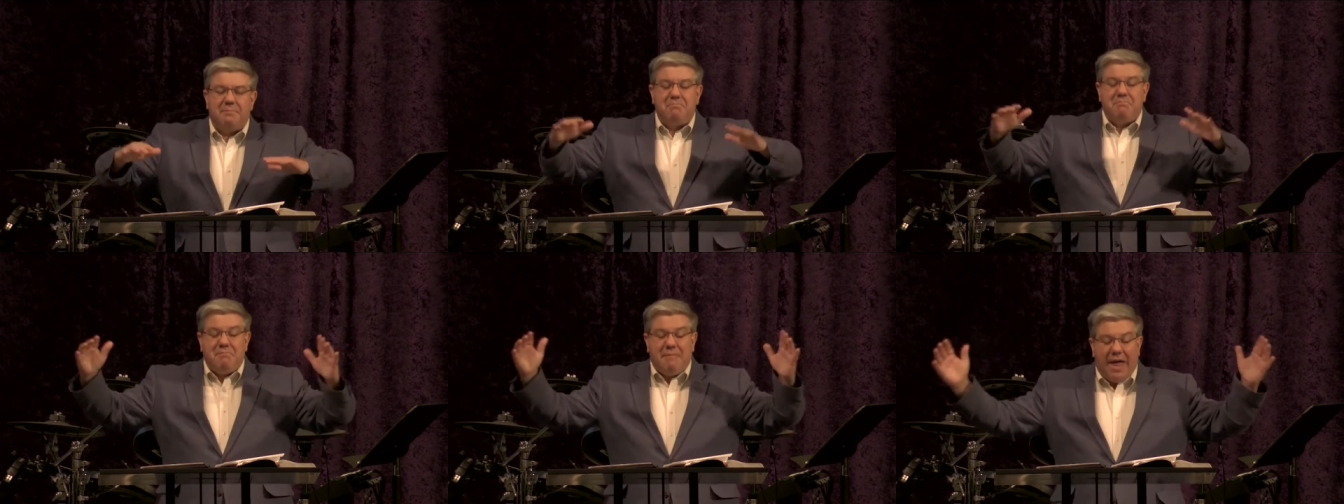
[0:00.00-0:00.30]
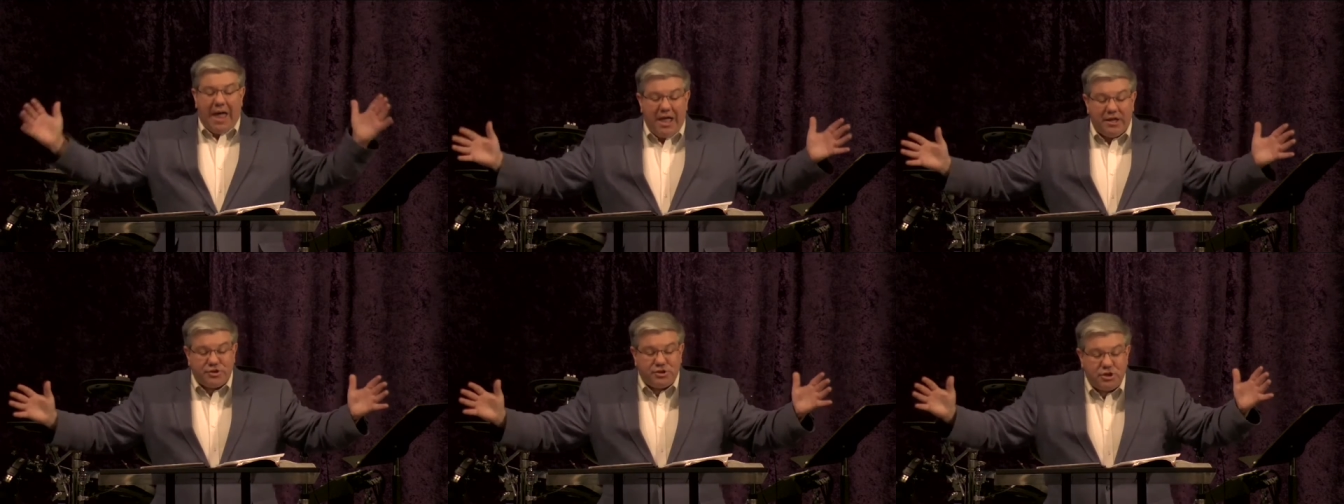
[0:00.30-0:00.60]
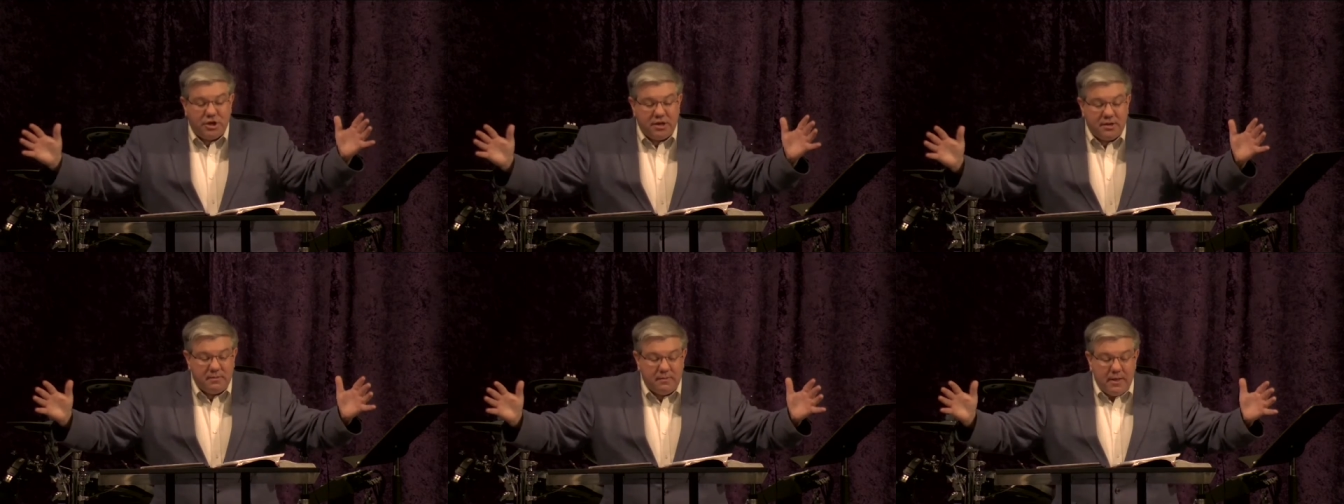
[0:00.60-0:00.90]

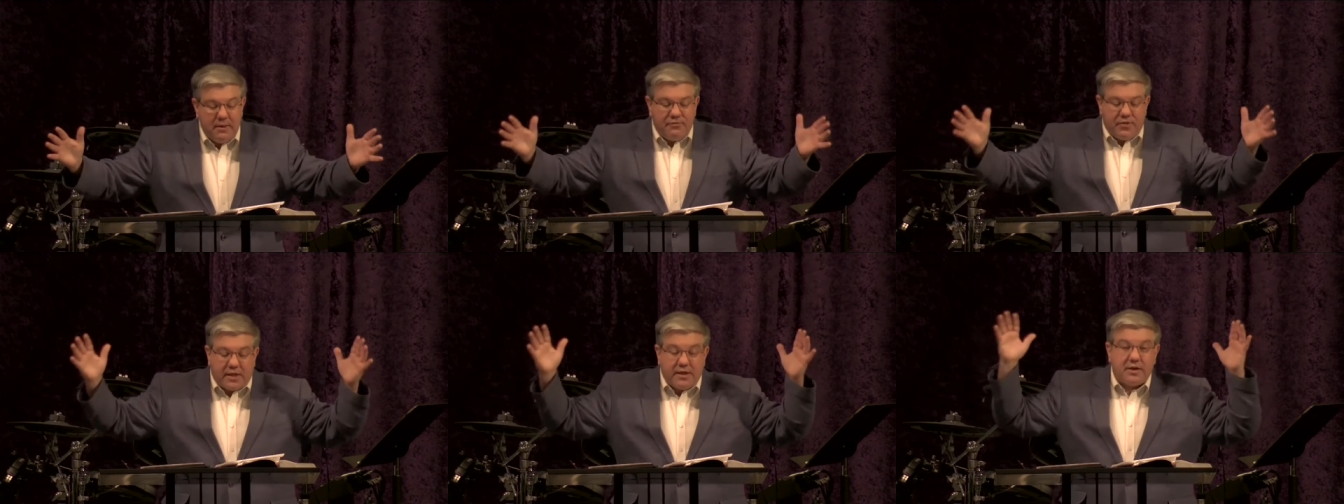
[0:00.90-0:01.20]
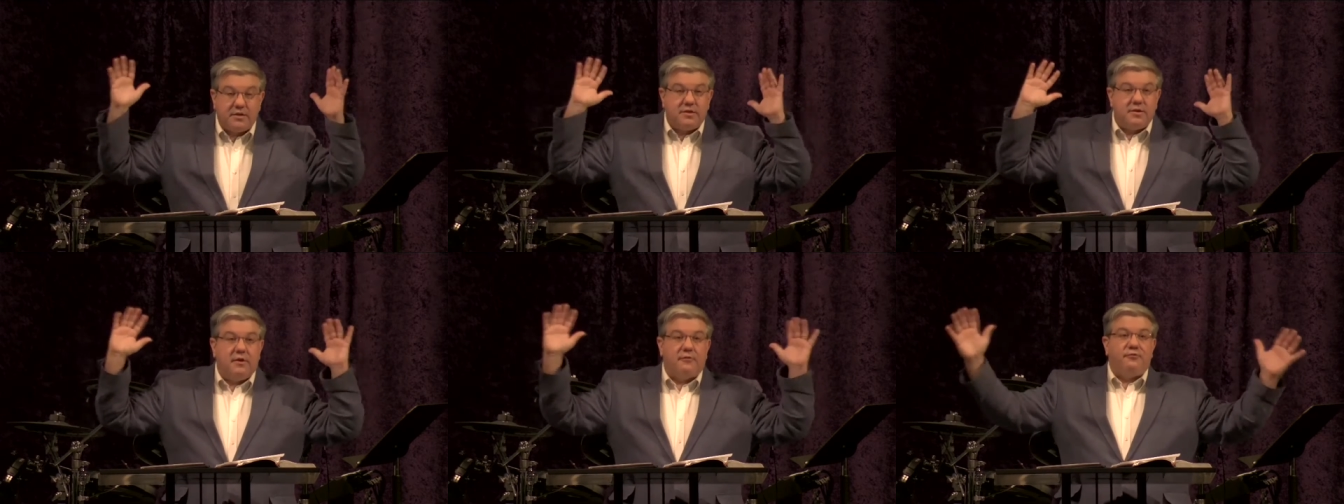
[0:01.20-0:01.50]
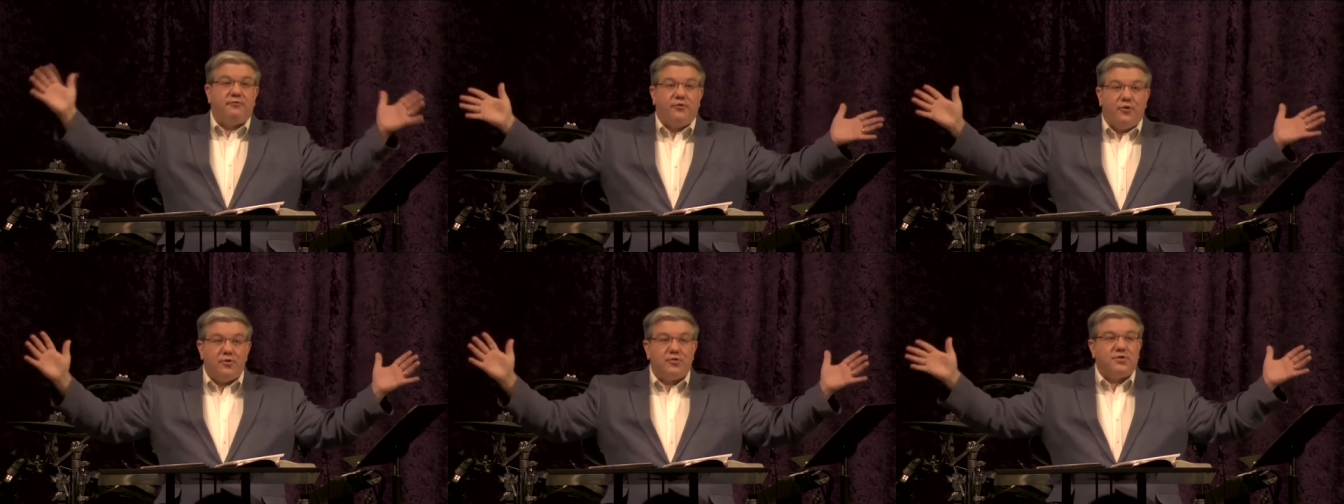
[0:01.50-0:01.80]
imagine that it's the
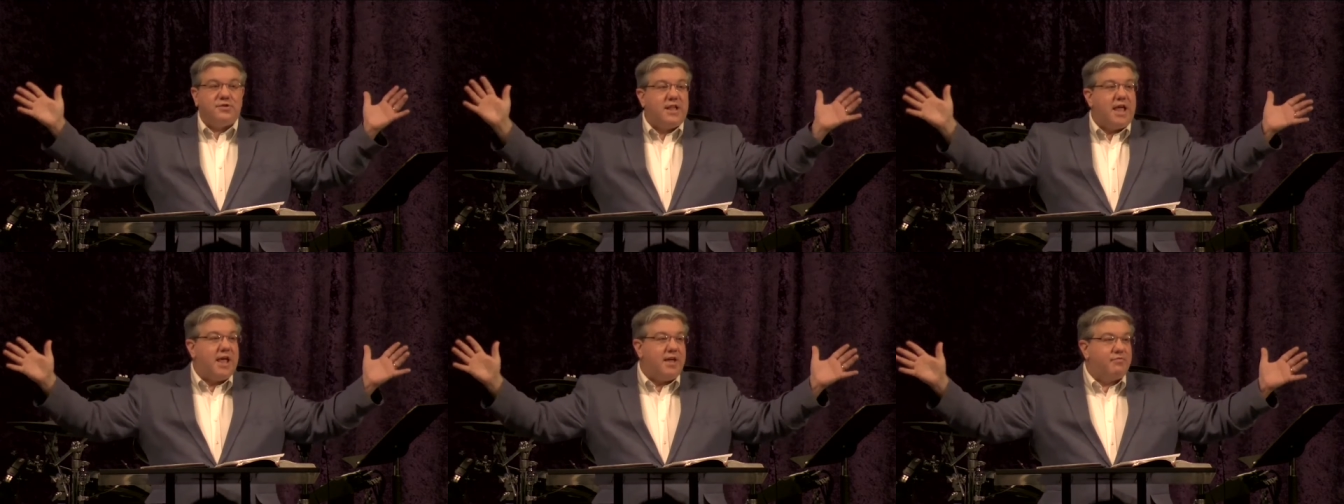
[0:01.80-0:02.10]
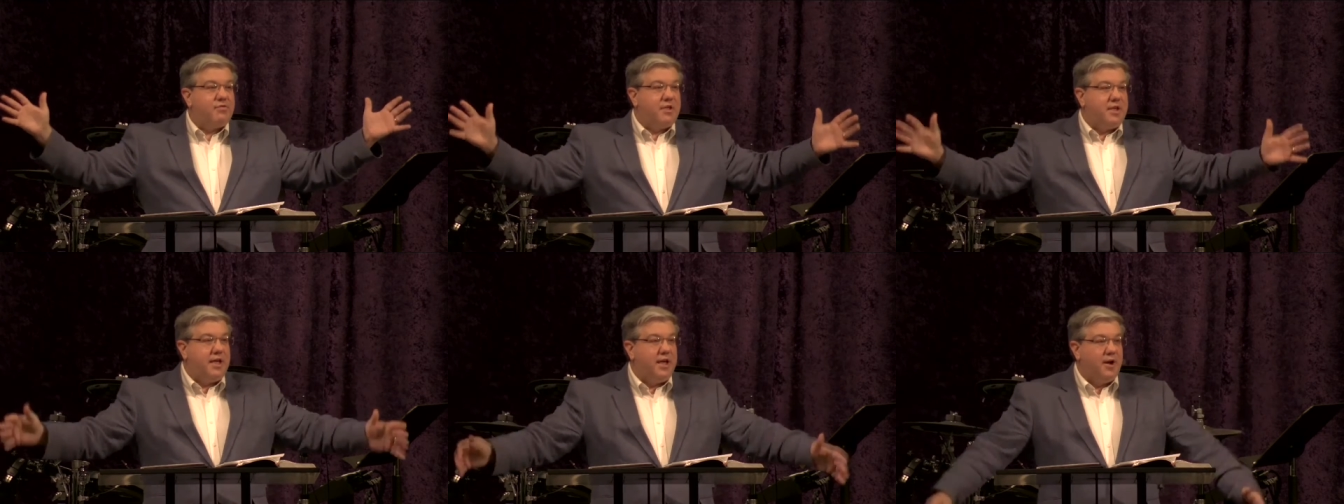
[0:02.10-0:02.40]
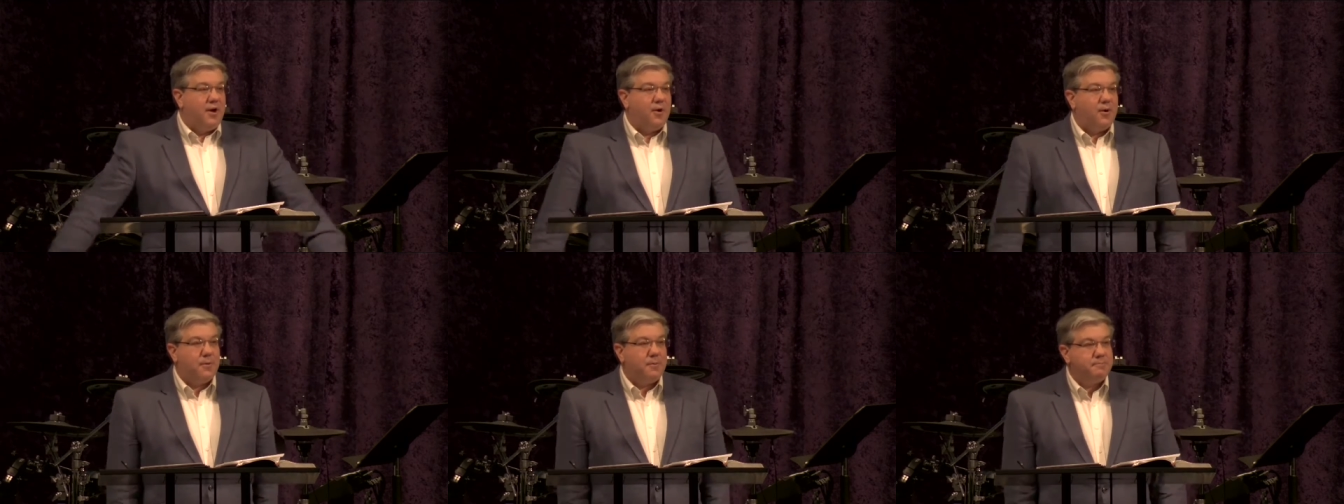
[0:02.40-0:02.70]
first day of the
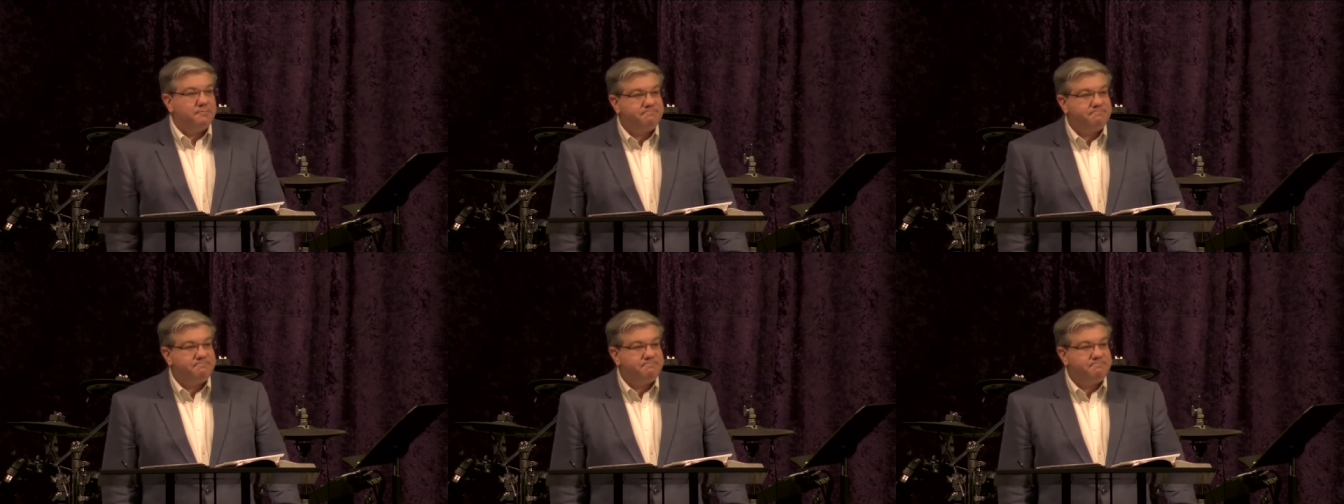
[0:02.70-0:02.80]
year.